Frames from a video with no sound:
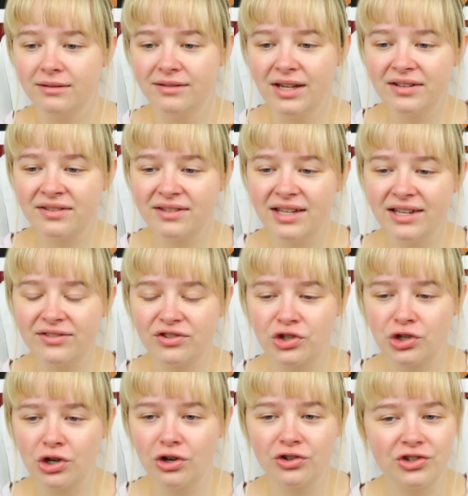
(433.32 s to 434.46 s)
Dusty's
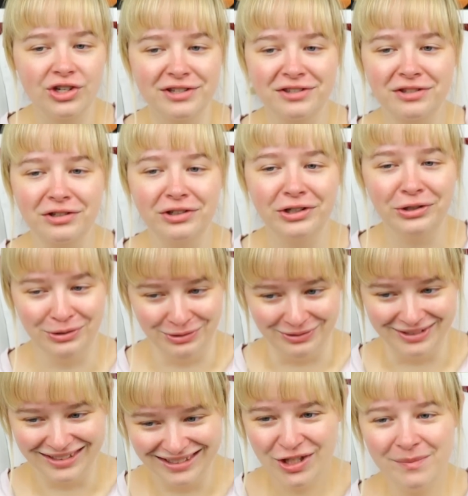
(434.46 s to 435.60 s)
Church and
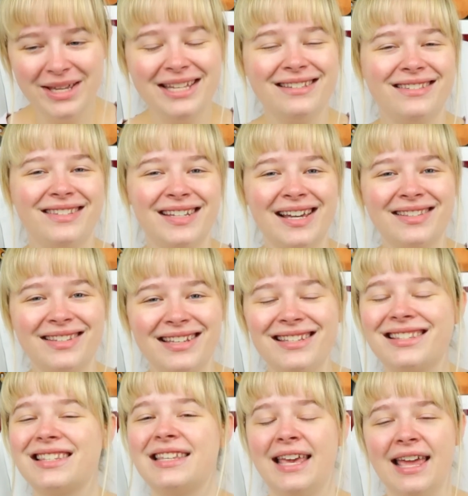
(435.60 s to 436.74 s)
Saloon. You mean
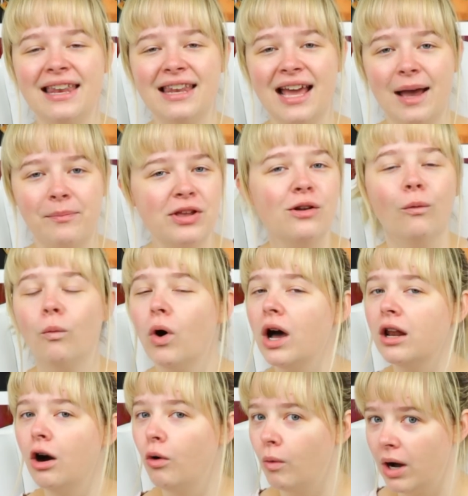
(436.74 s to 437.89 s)
Dusty's Kidnapping one
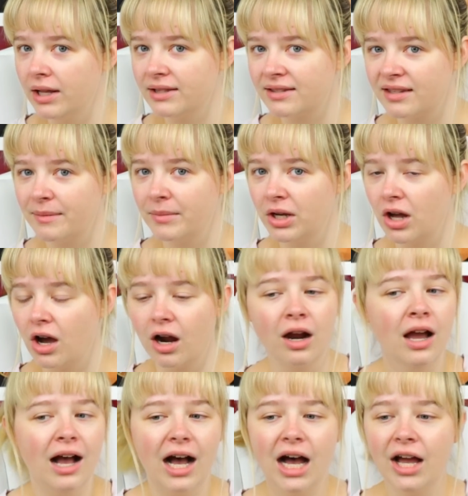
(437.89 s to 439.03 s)
oh one seminar?
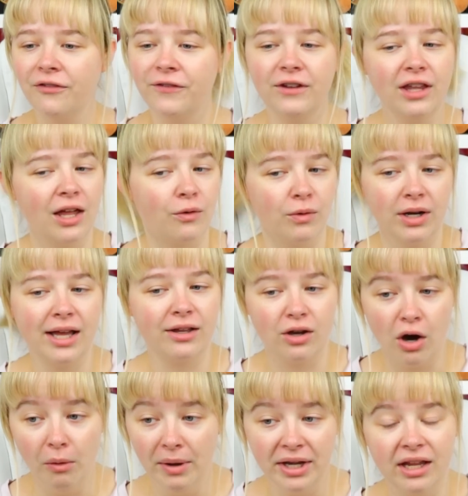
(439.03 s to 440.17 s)
I feel like when I
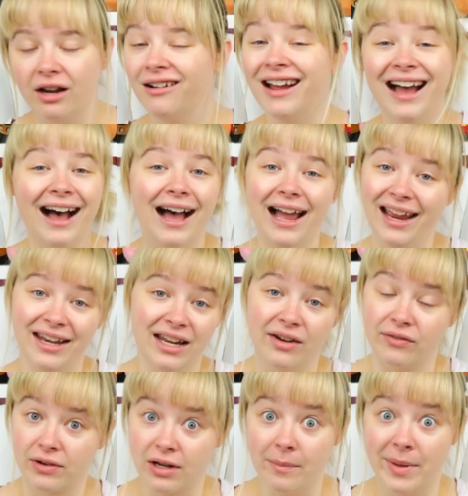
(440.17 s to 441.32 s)
go in here, I ain't
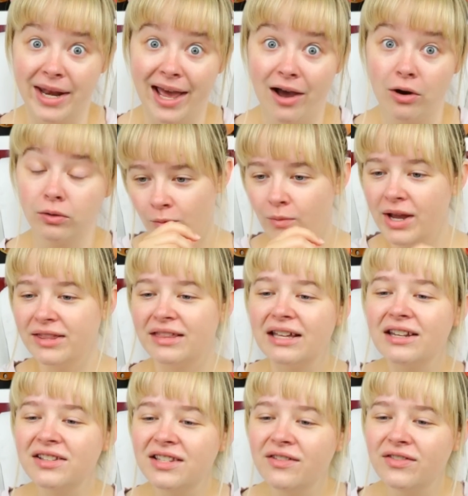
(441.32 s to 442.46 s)
never coming out. Wait, that
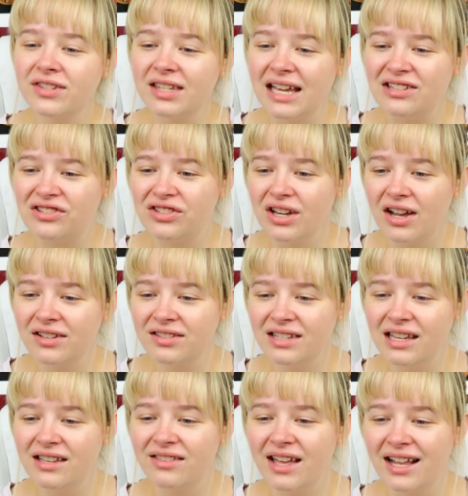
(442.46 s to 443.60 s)
doesn't even say
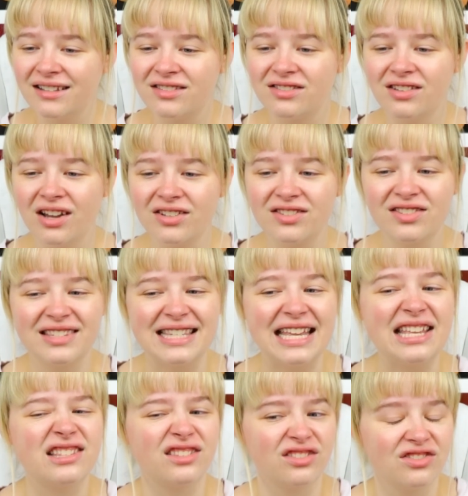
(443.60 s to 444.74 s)
Dusty. That's
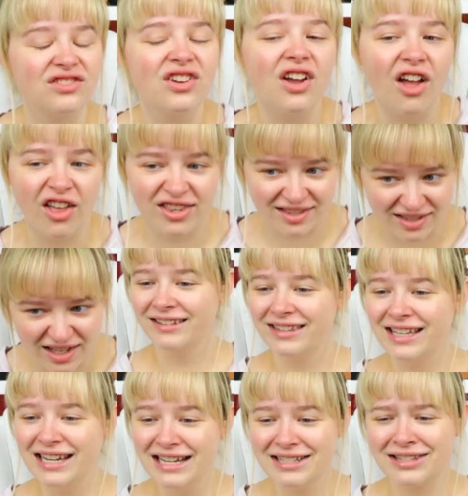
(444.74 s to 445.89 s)
Dustistas.
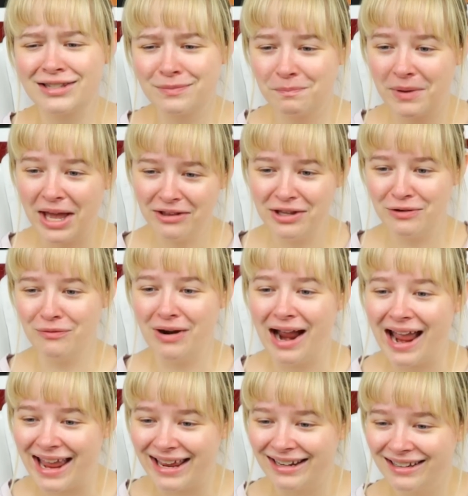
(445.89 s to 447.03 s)
They didn't spell it
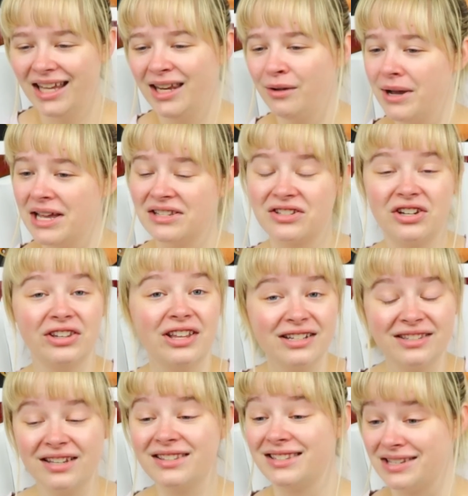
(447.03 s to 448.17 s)
right. Anyways, good
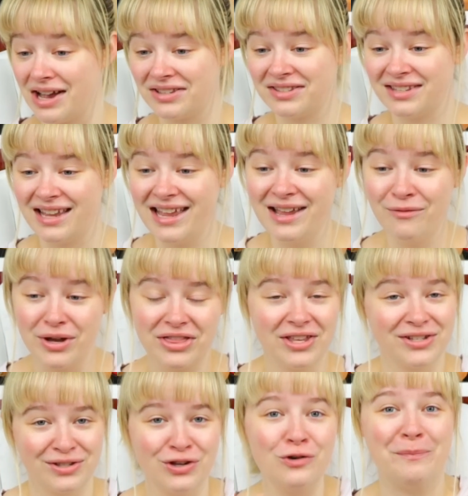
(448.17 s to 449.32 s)
luck to Dusty with
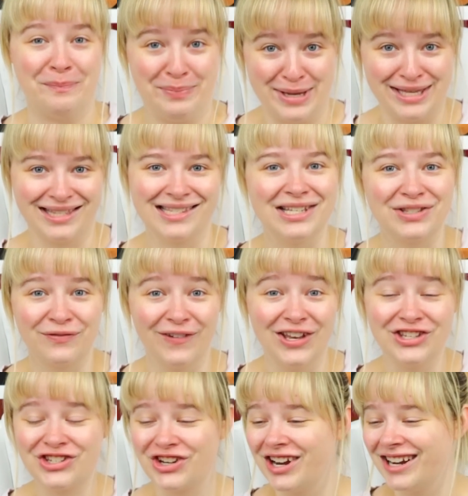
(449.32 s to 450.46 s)
his new business
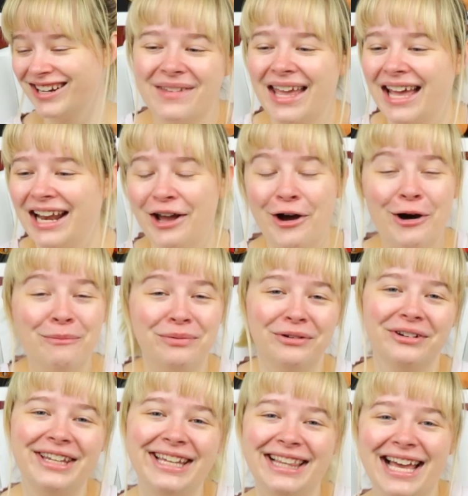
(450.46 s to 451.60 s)
venture. And I hope you
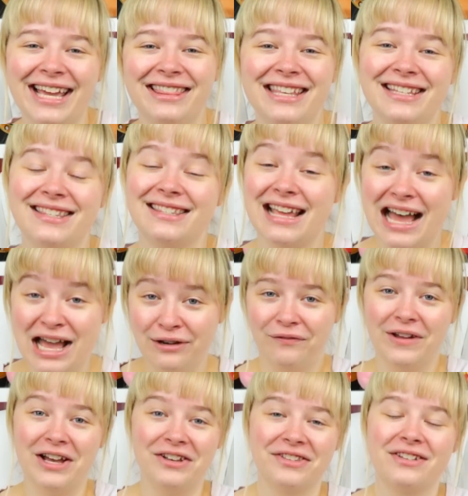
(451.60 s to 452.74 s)
really like these sign
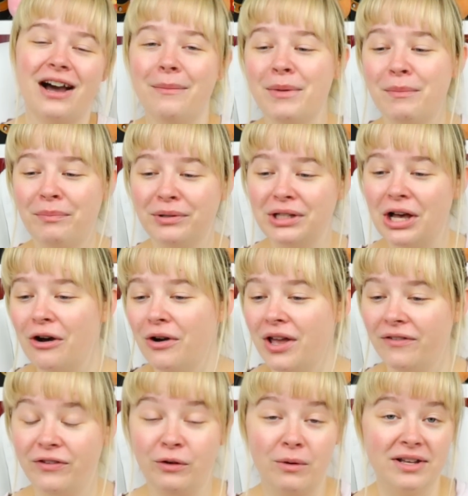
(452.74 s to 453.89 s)
fails. Comment below
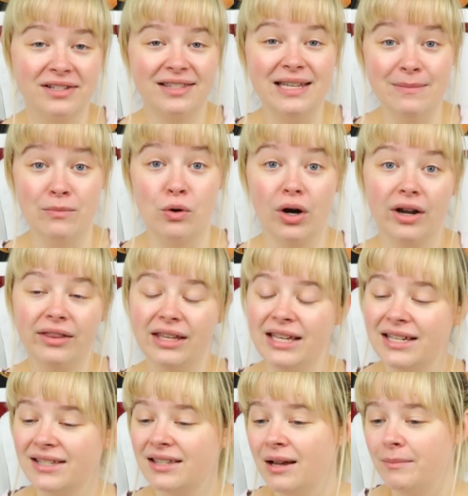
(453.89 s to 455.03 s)
if you want to see more of
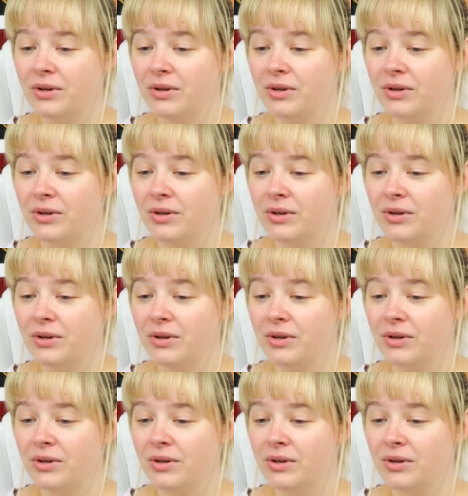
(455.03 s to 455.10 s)
these.